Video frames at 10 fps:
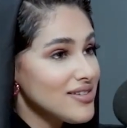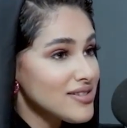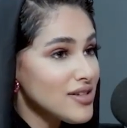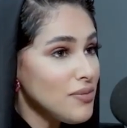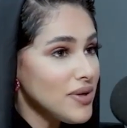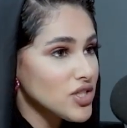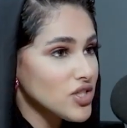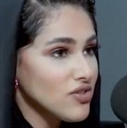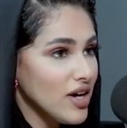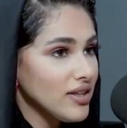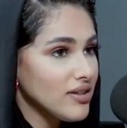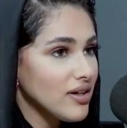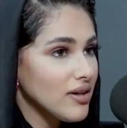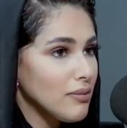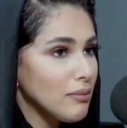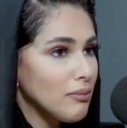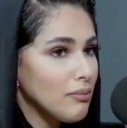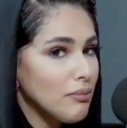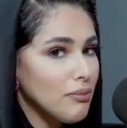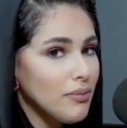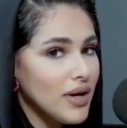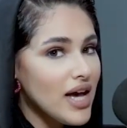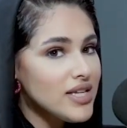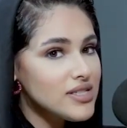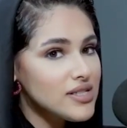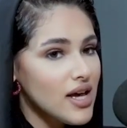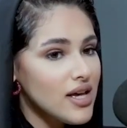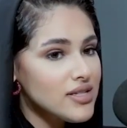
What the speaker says: So much, right? But as